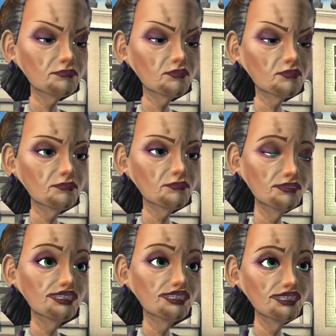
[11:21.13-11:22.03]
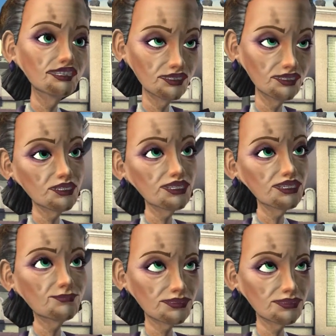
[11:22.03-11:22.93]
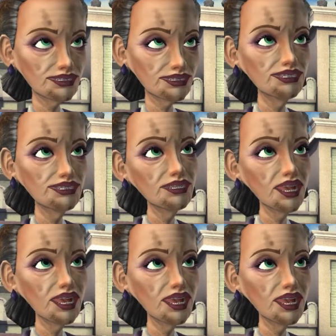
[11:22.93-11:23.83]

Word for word: Yes, but he was. Me to inspire him.